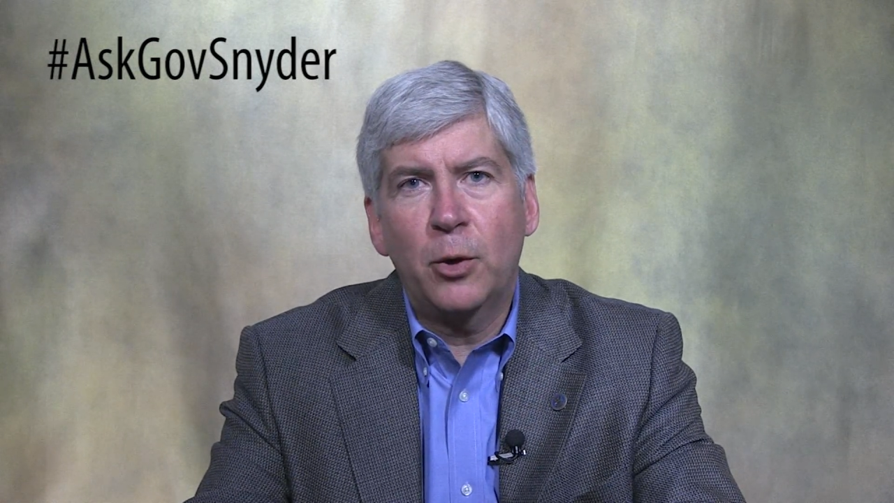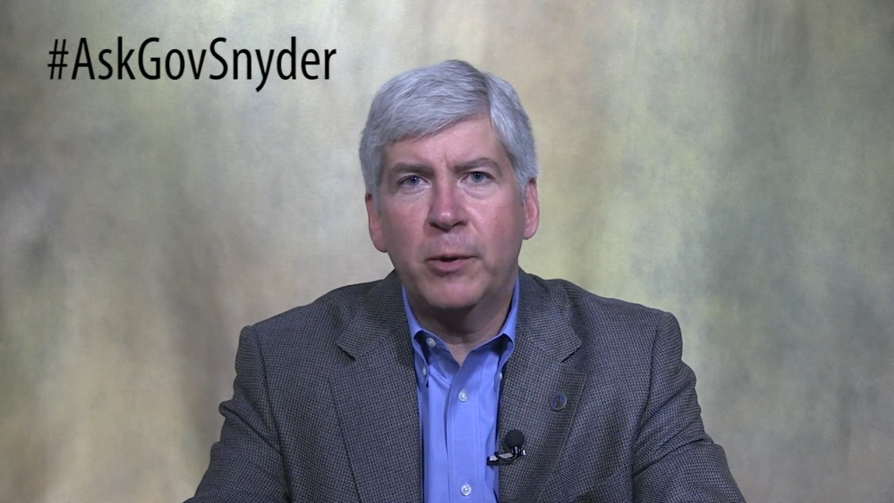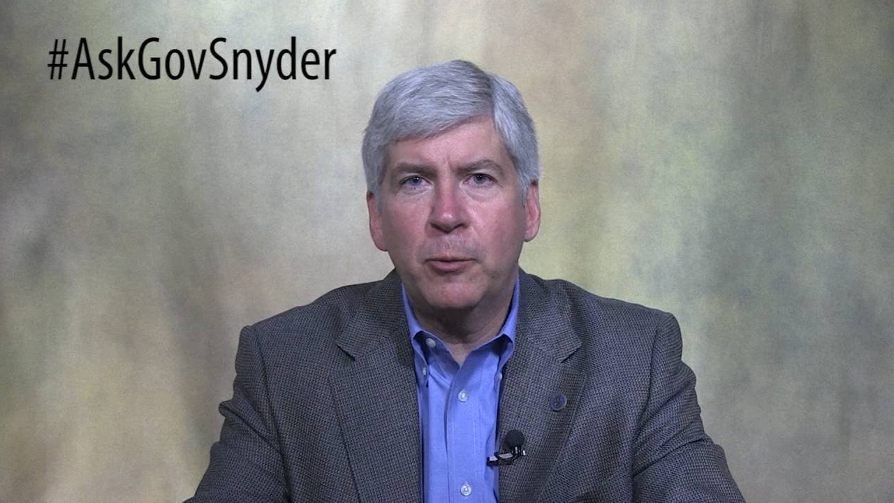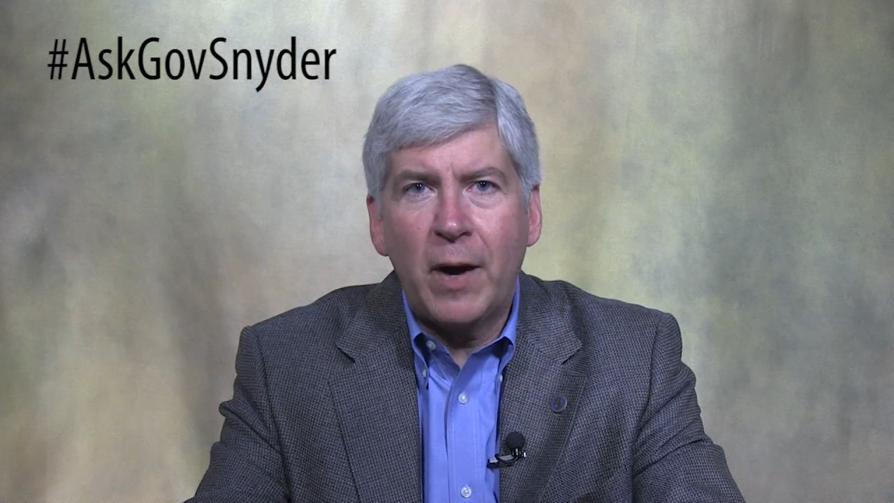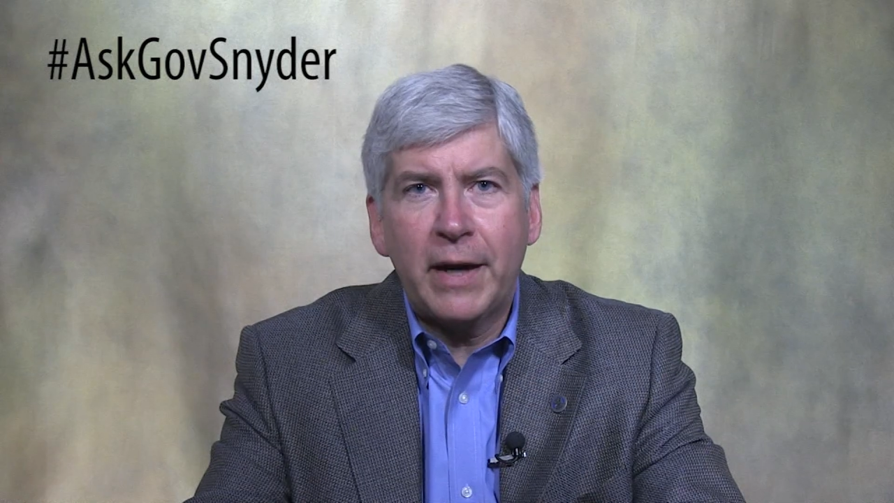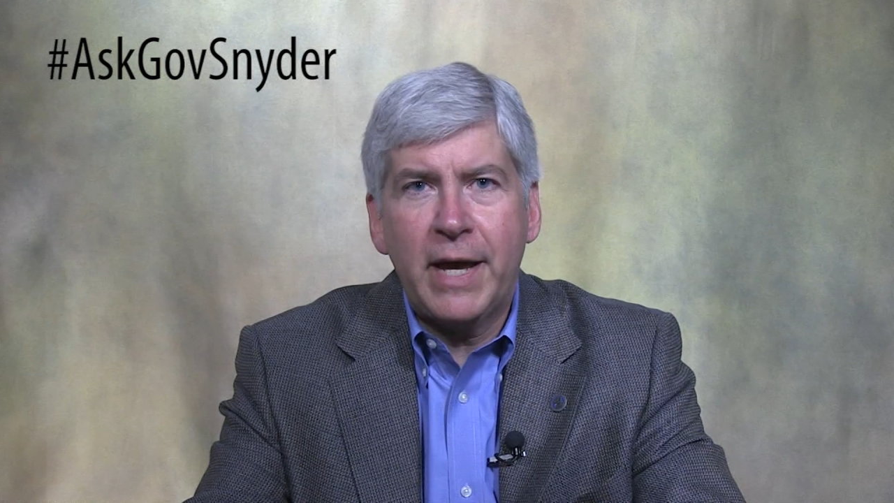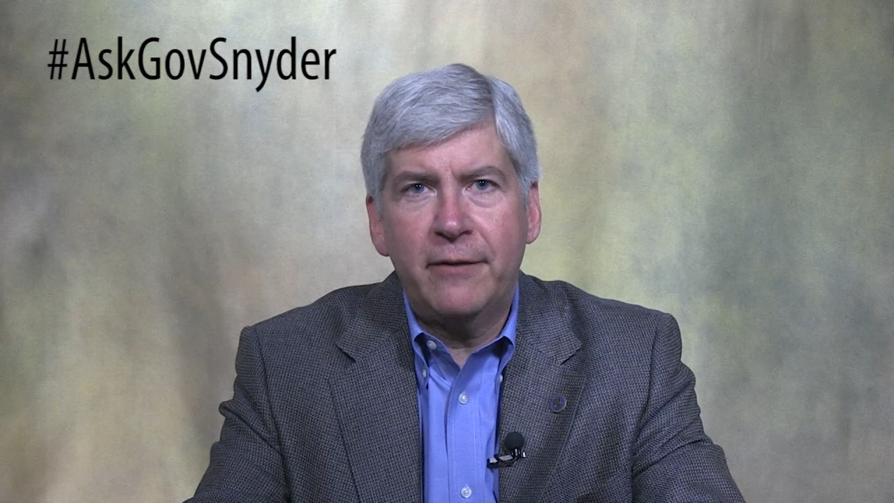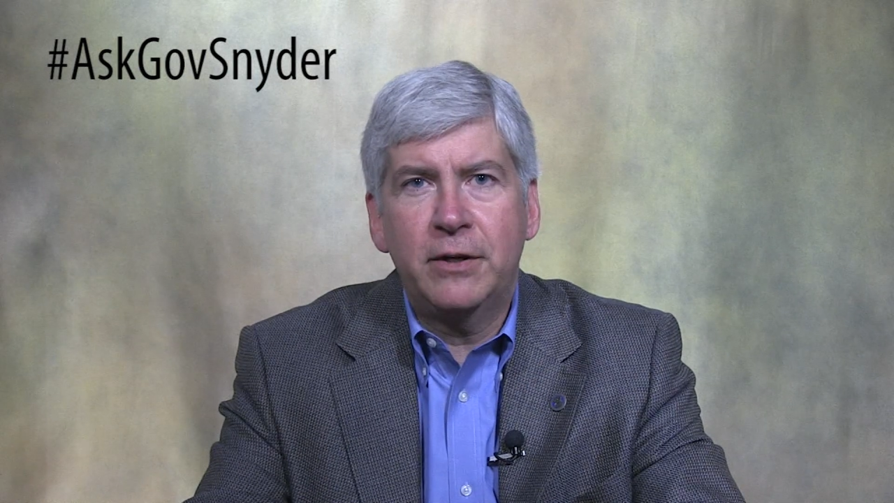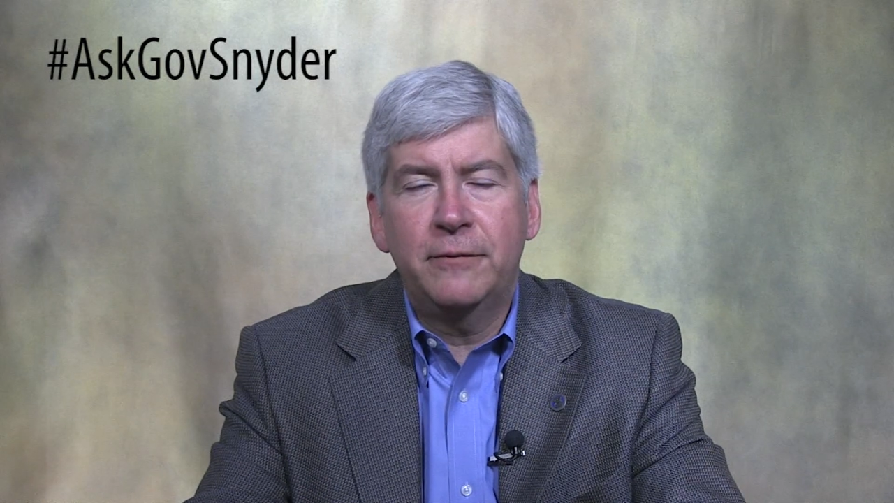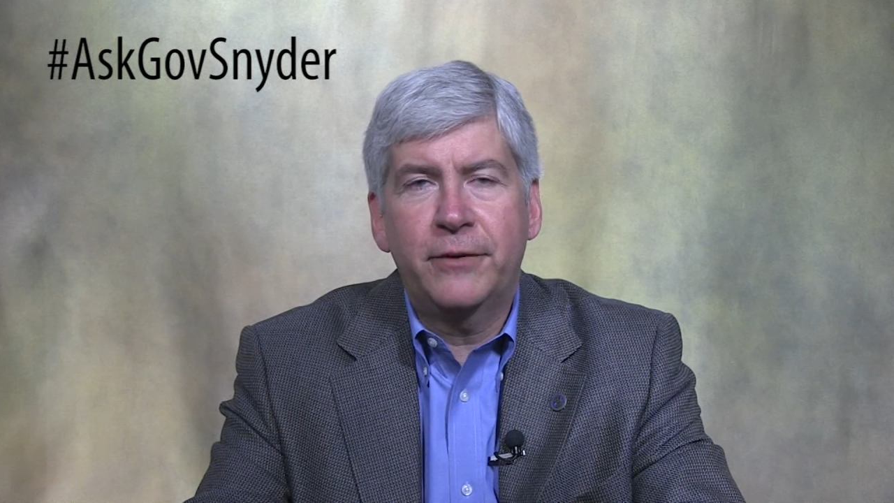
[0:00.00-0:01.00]
we want to
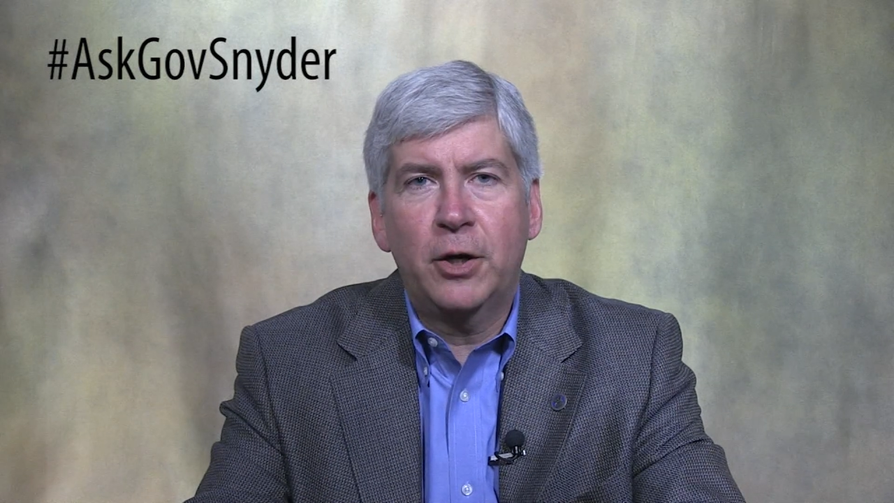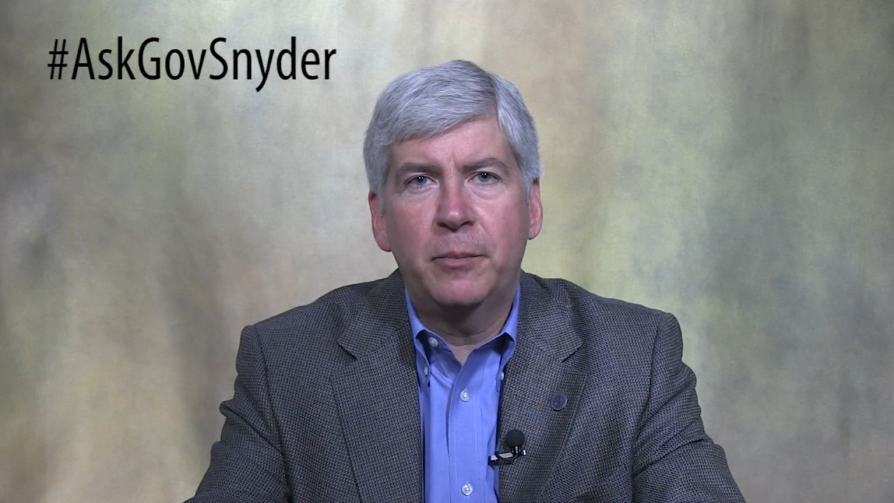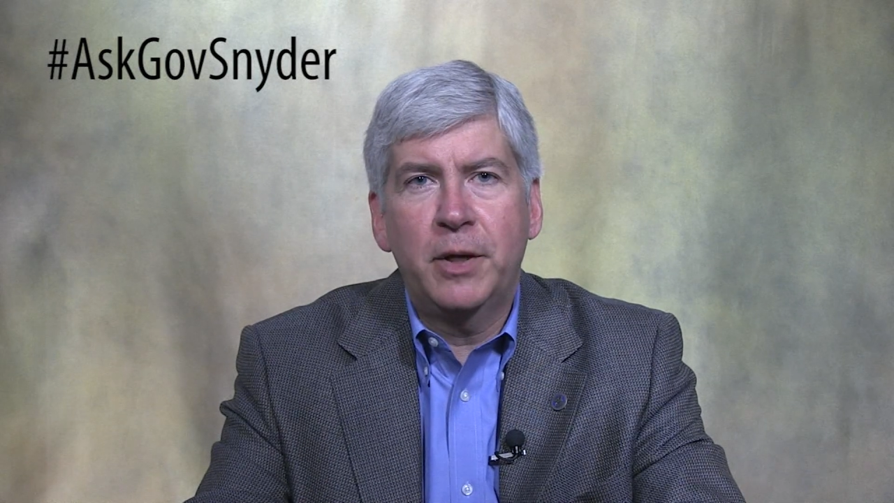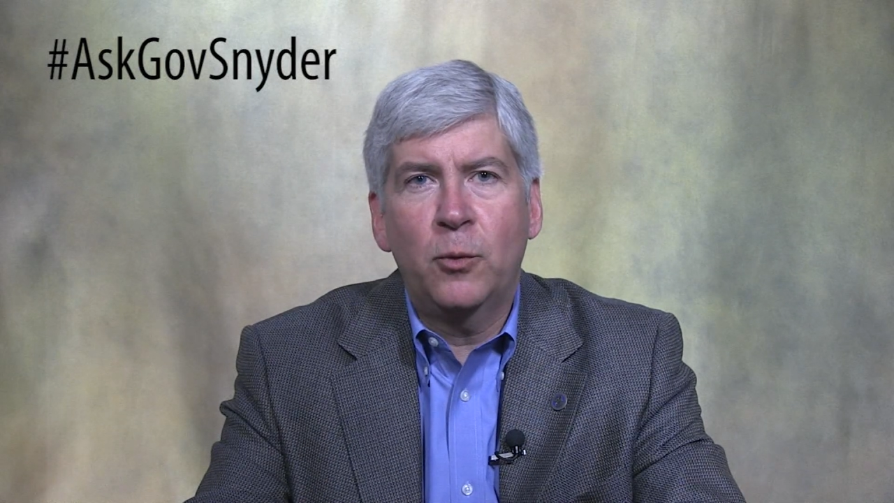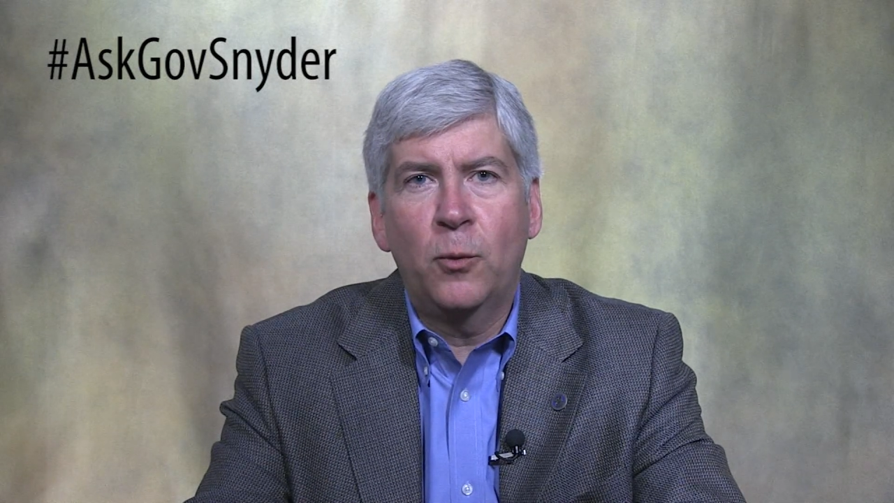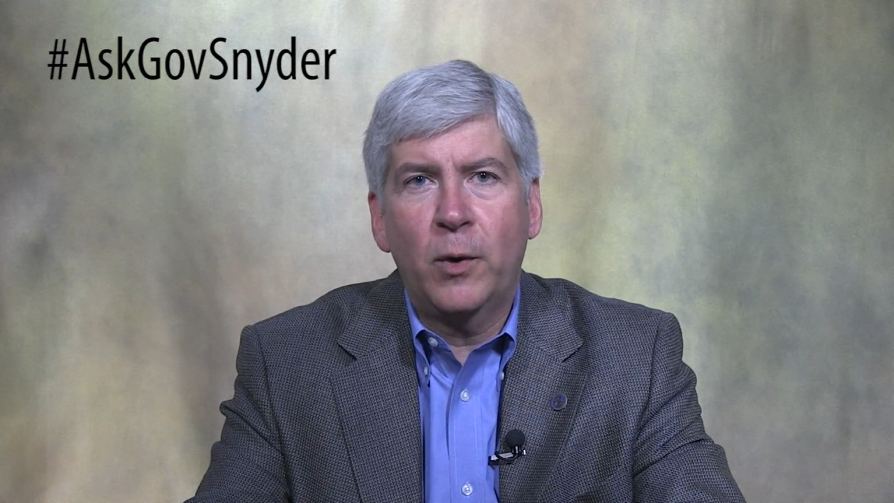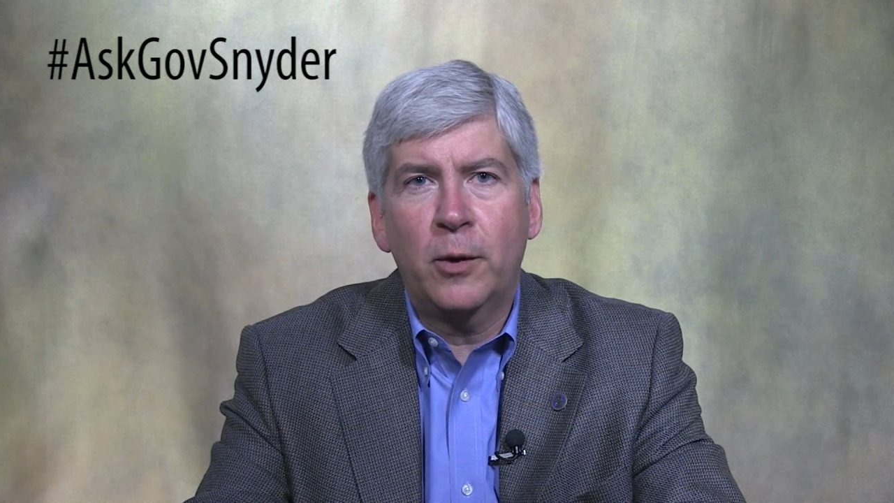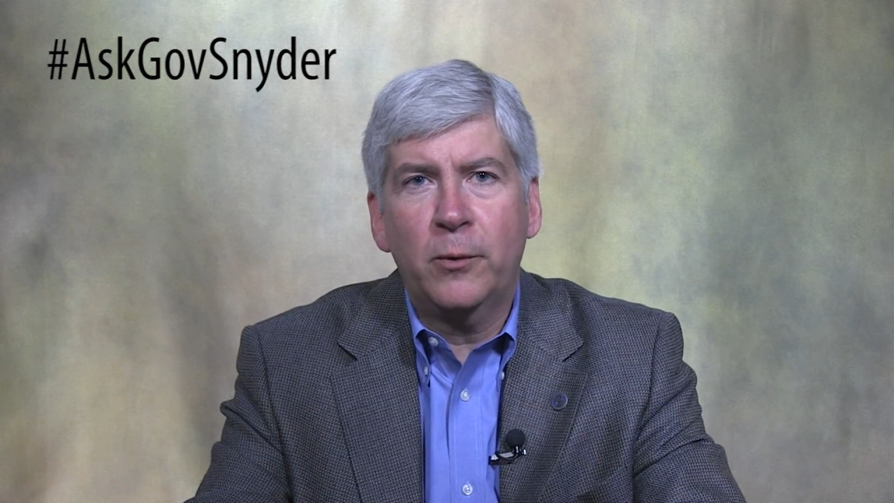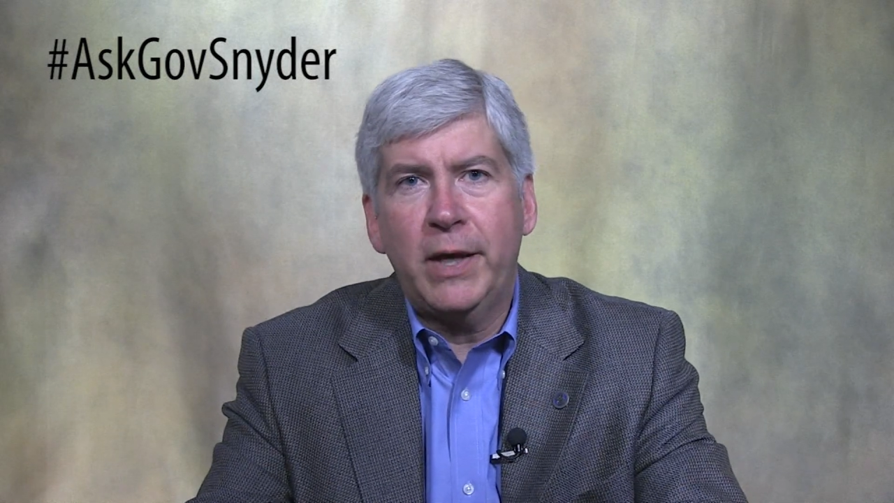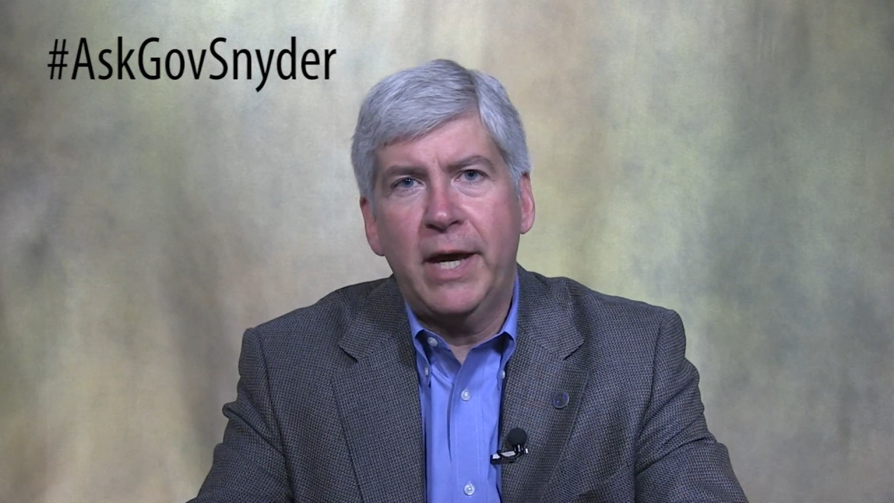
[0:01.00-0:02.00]
have an environment
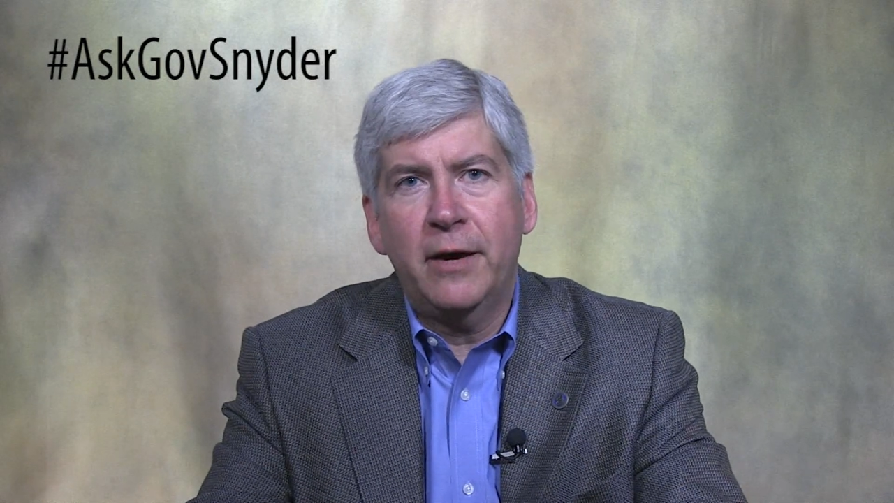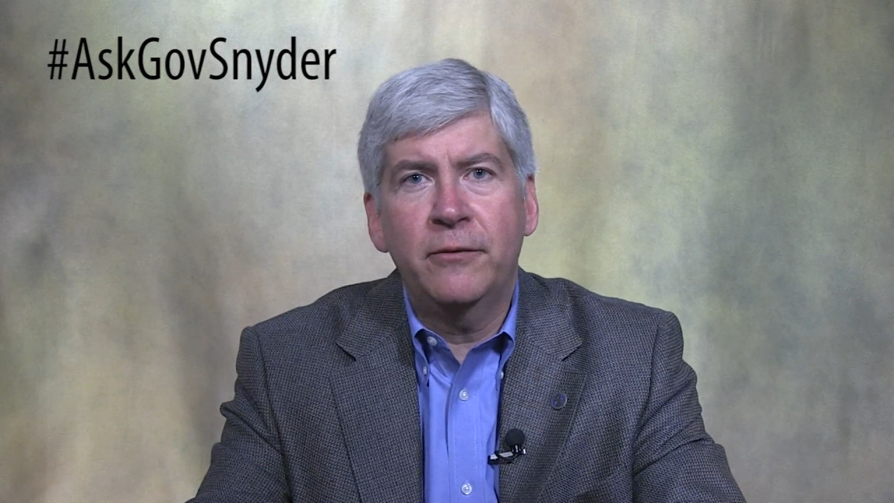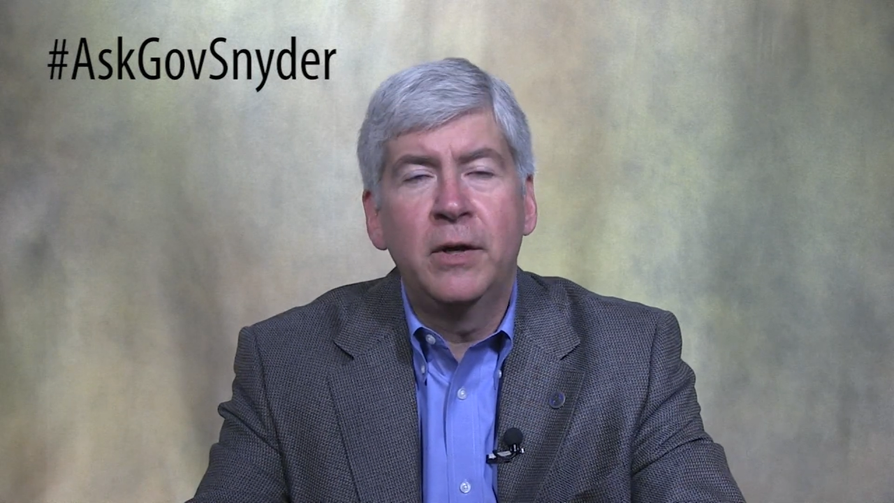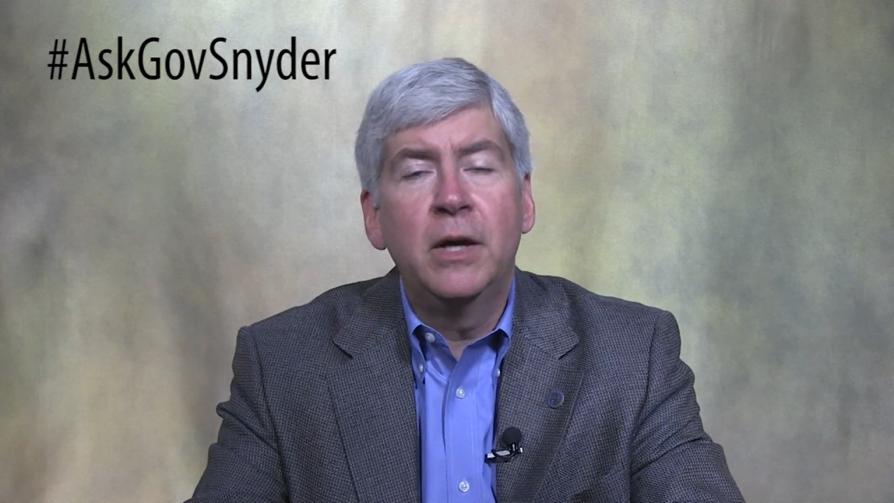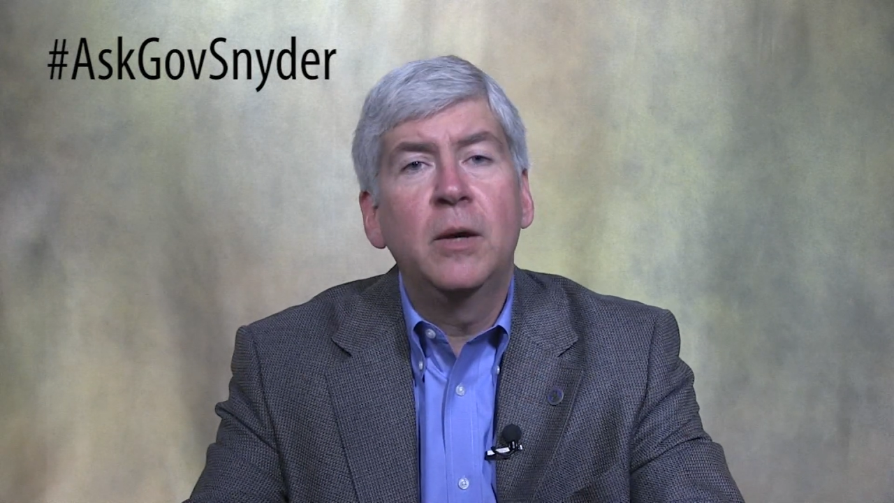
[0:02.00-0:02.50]
where we have